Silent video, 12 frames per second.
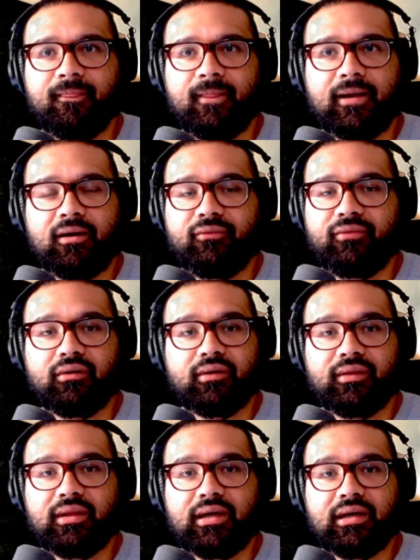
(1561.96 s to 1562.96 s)
I don't know if I
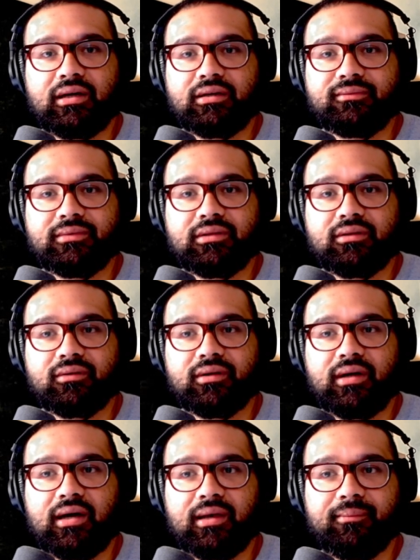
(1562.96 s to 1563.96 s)
read that or
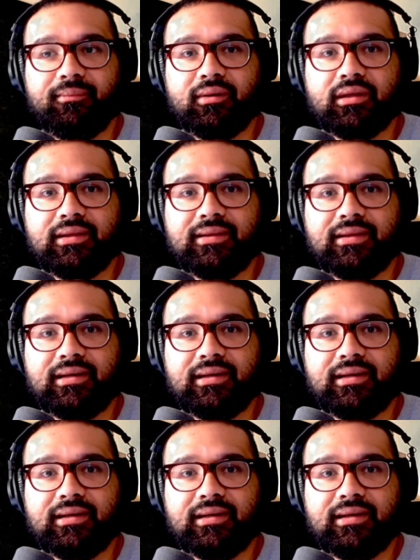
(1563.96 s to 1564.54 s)
not, but